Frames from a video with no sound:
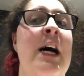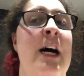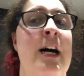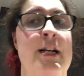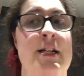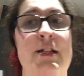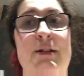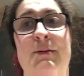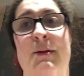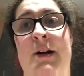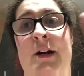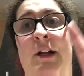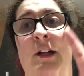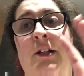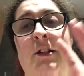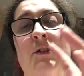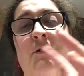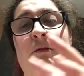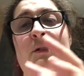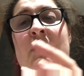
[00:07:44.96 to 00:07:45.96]
ask them how they're
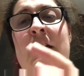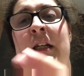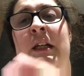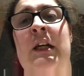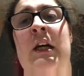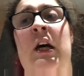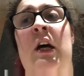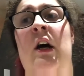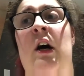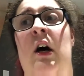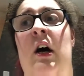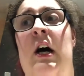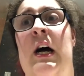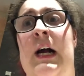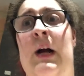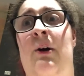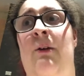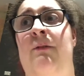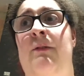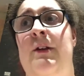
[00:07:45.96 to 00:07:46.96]
doing. I
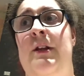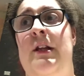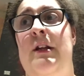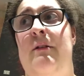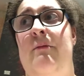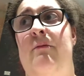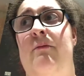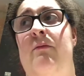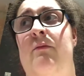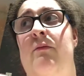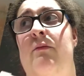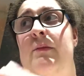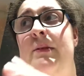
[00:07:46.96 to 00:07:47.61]
offered them